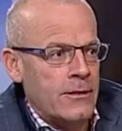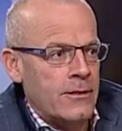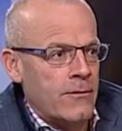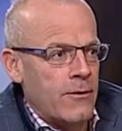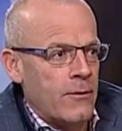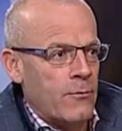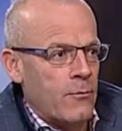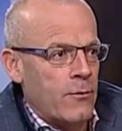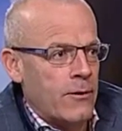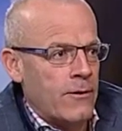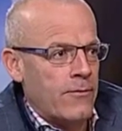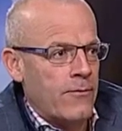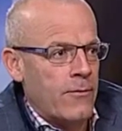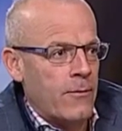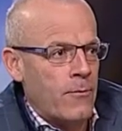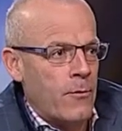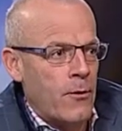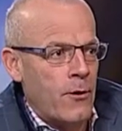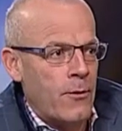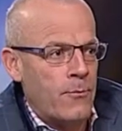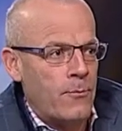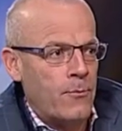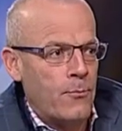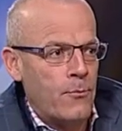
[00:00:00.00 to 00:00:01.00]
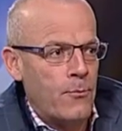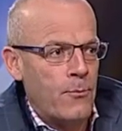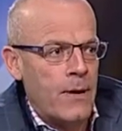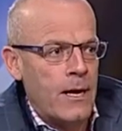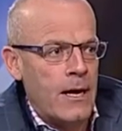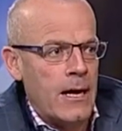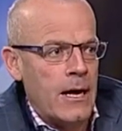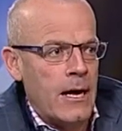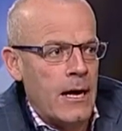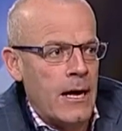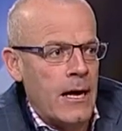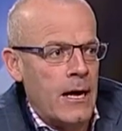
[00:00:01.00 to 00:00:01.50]
They've got a wonderful mum,
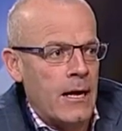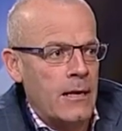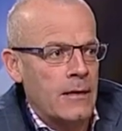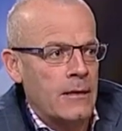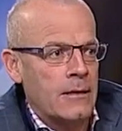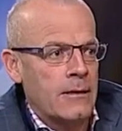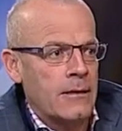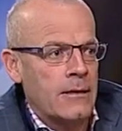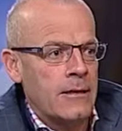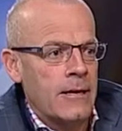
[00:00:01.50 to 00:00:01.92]
and...